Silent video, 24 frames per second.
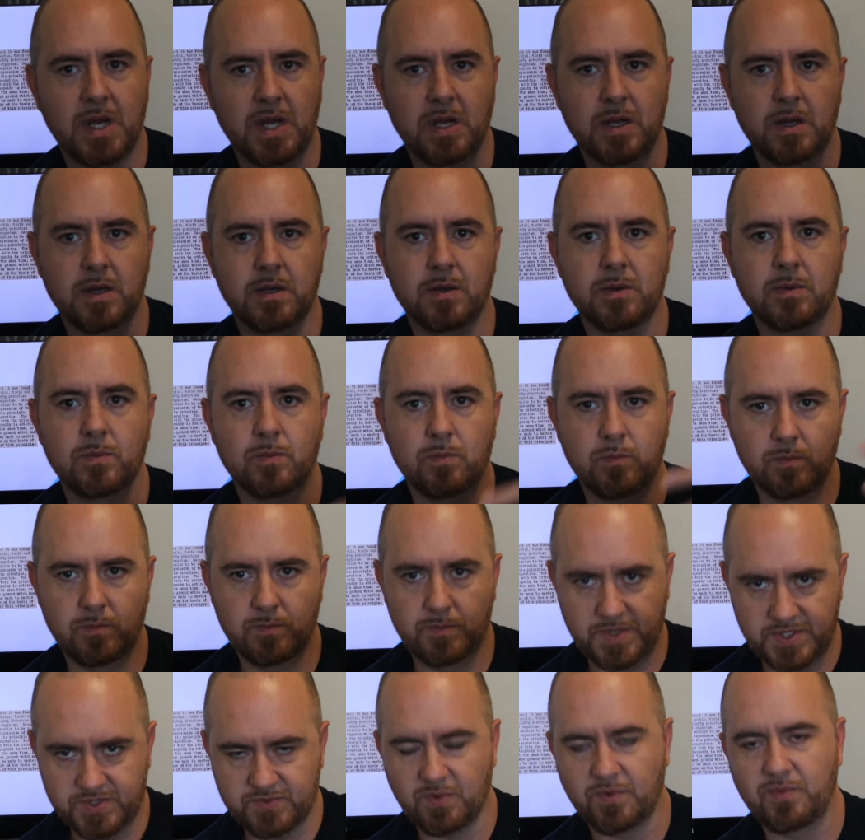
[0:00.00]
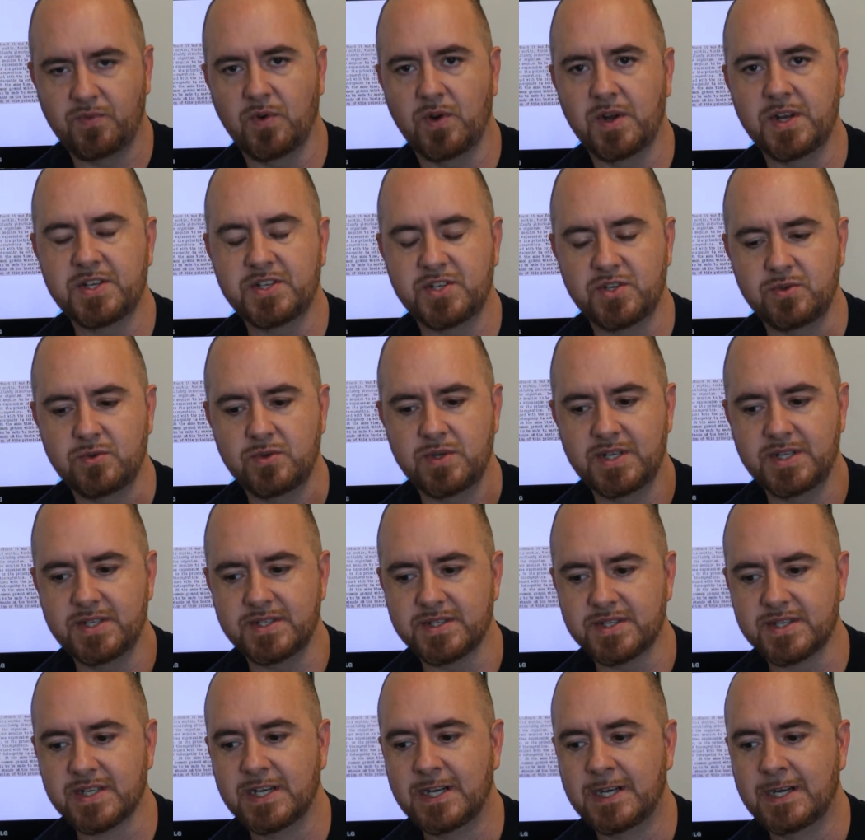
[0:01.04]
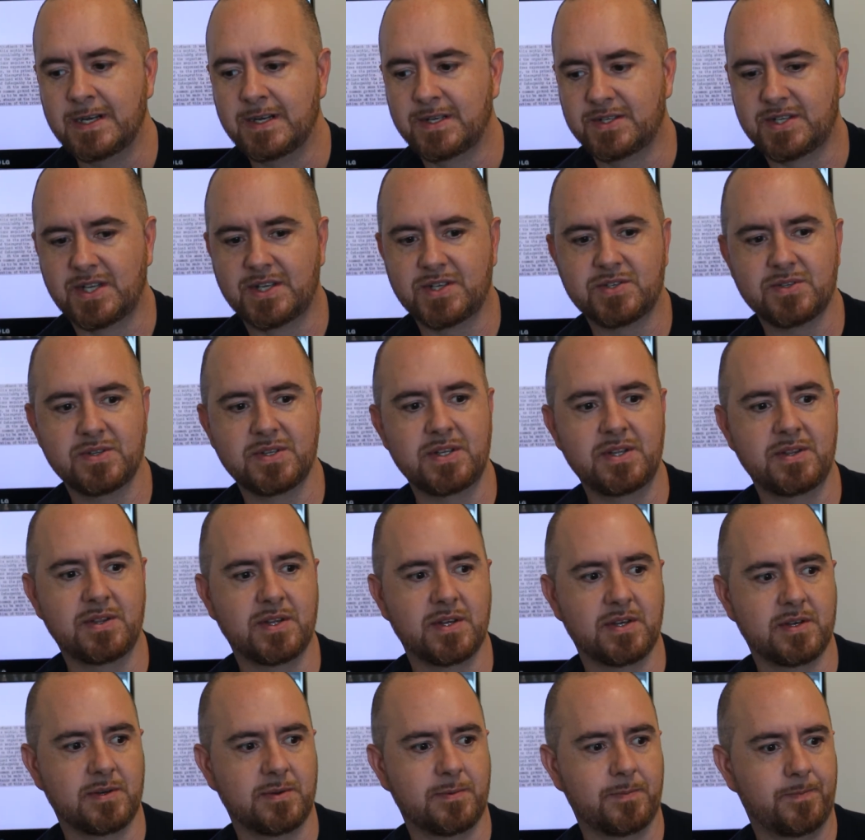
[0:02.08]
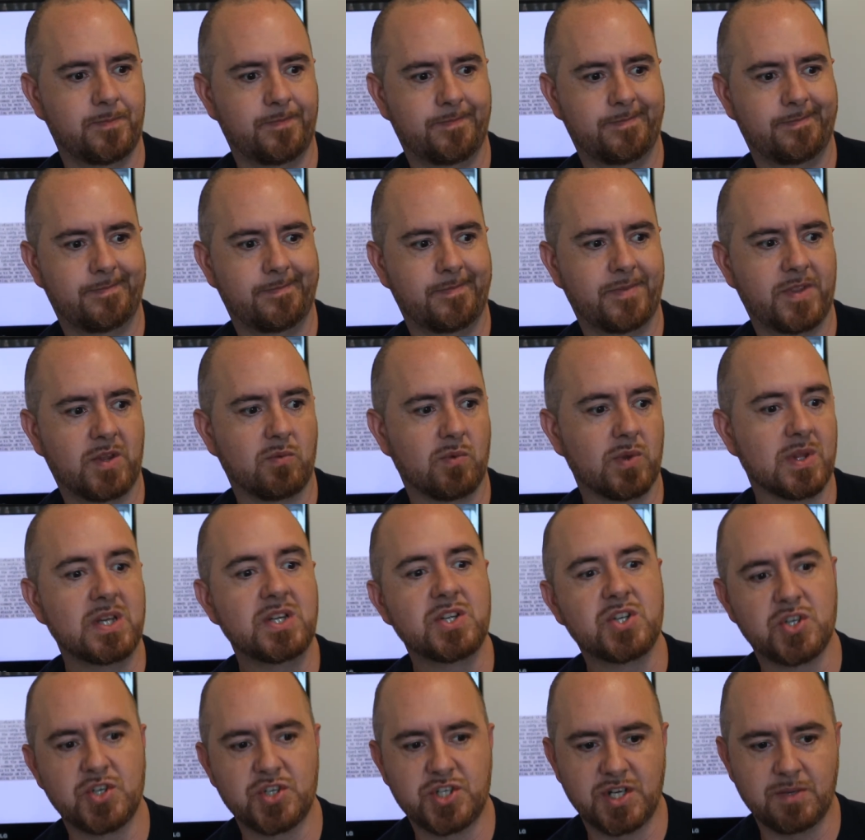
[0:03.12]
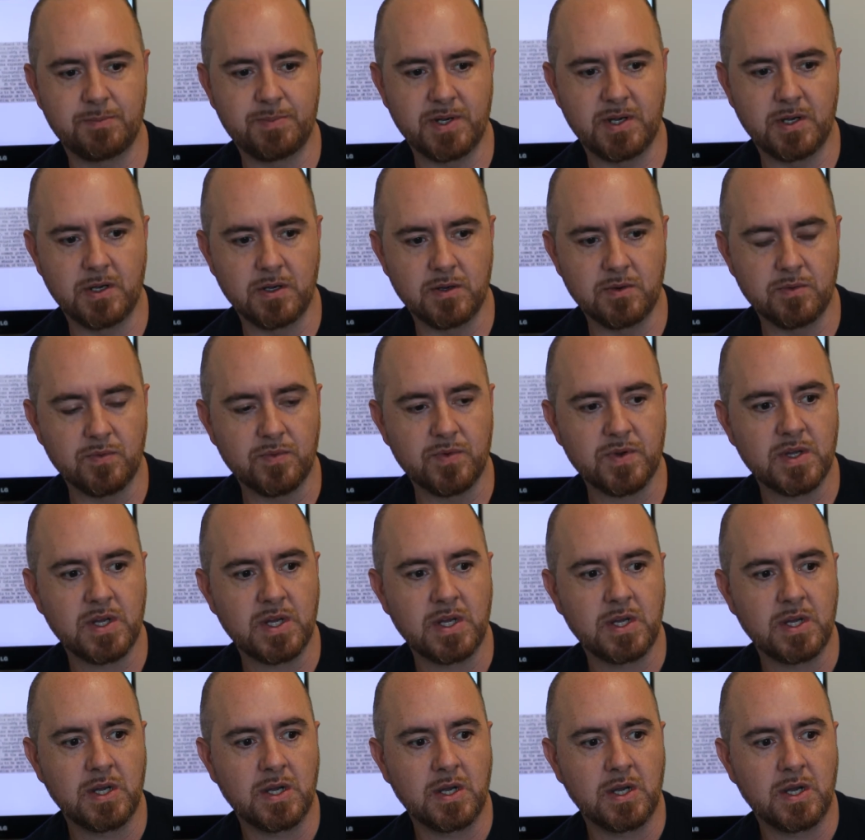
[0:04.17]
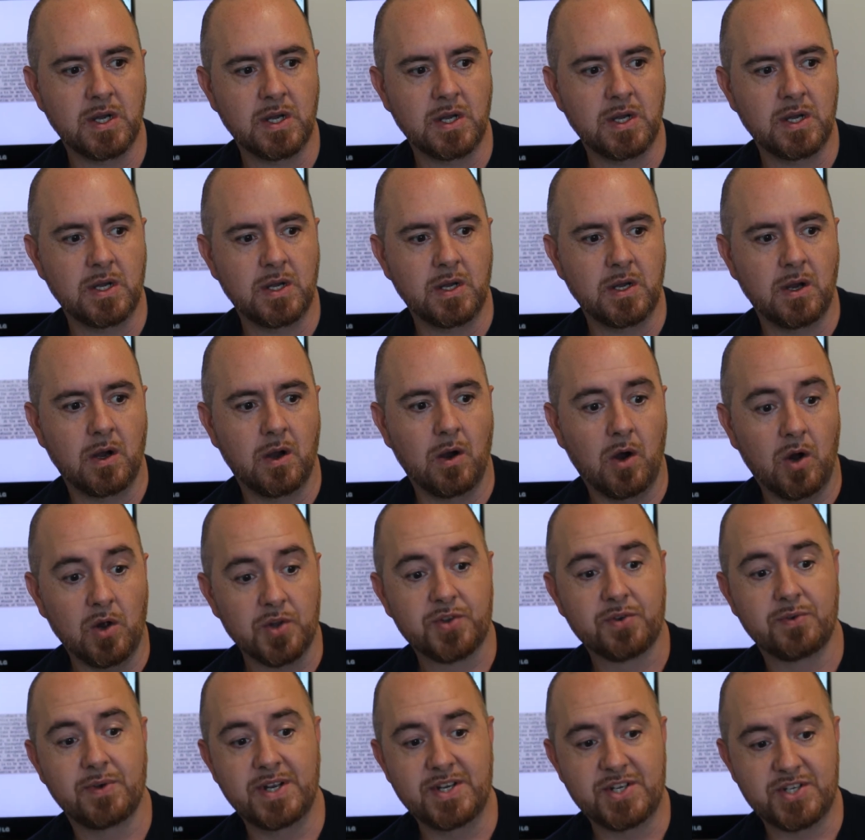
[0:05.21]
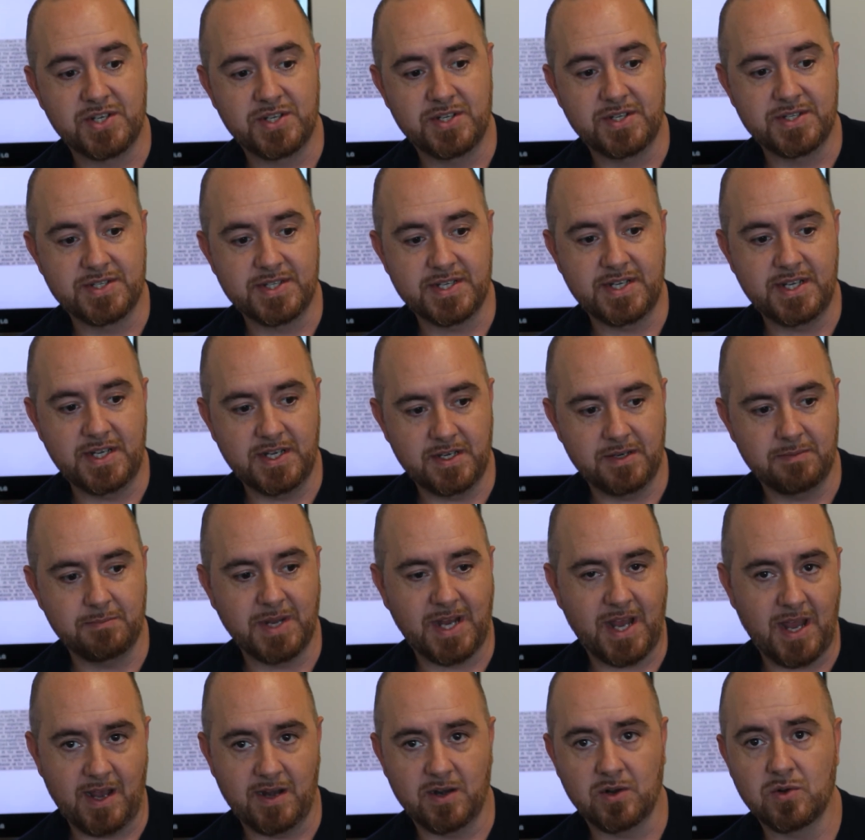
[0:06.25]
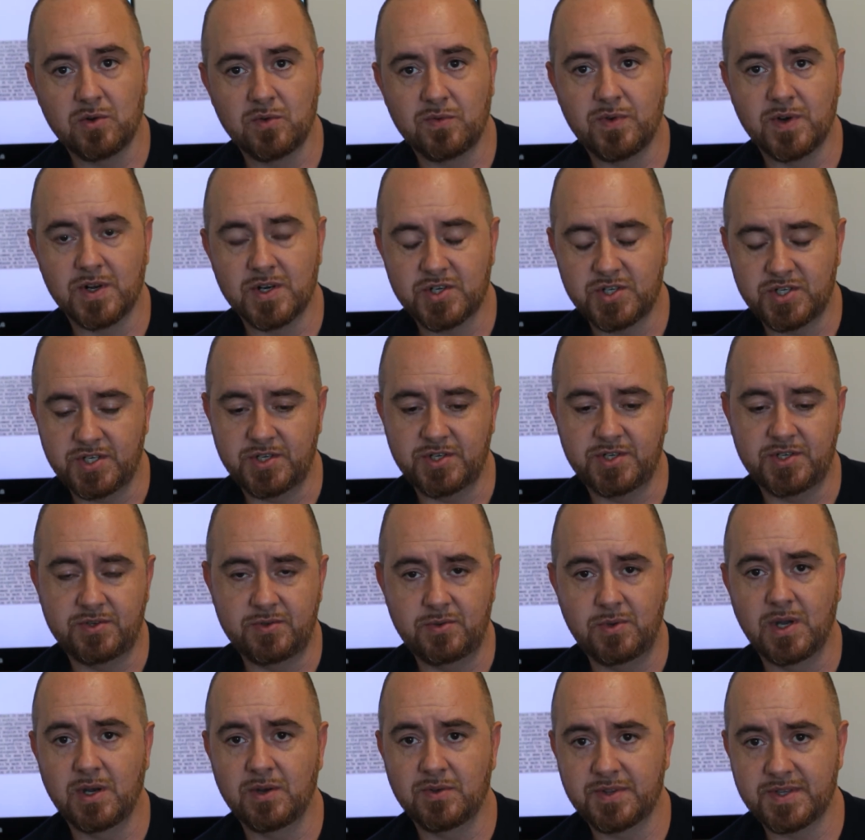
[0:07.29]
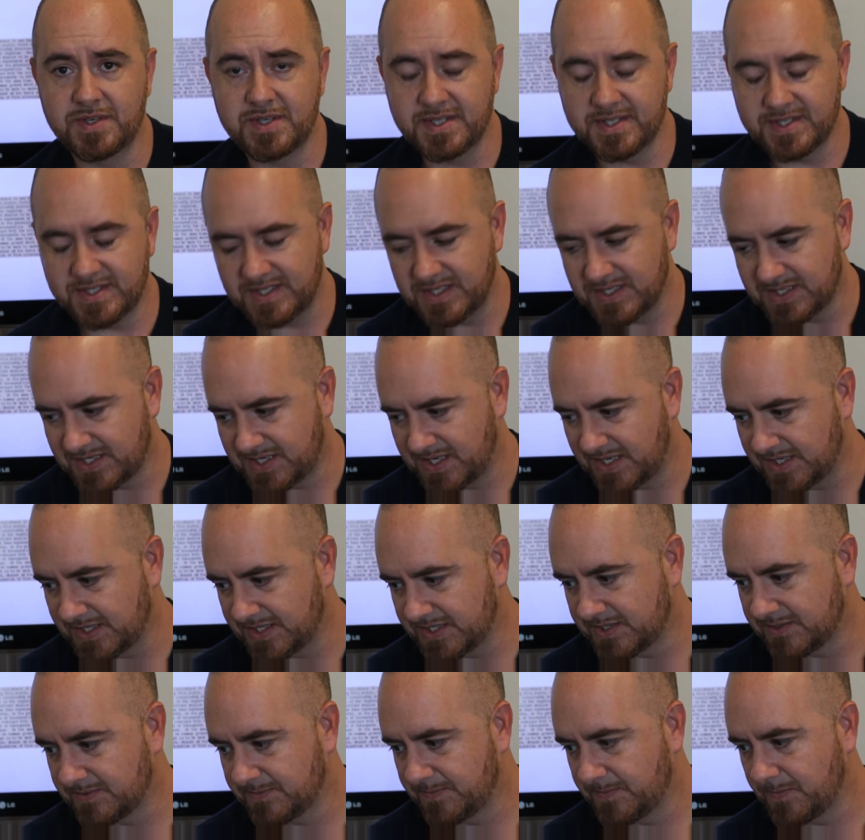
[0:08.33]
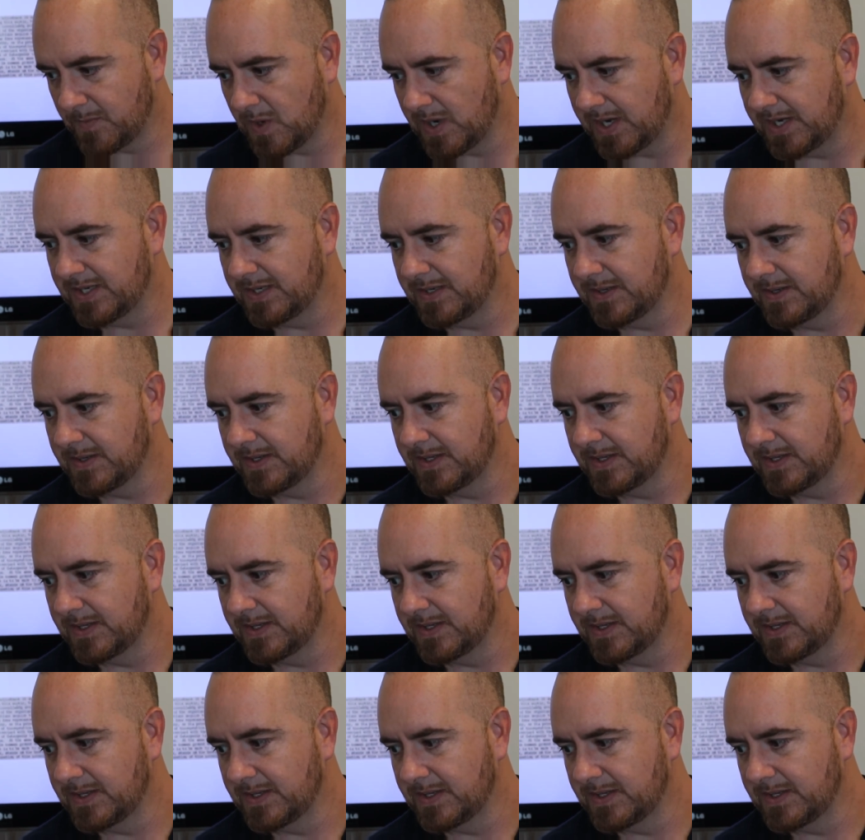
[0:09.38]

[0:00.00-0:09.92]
uh, he's referring to is essentially the the relationship of alterations in mechanical function to health and disease states, right?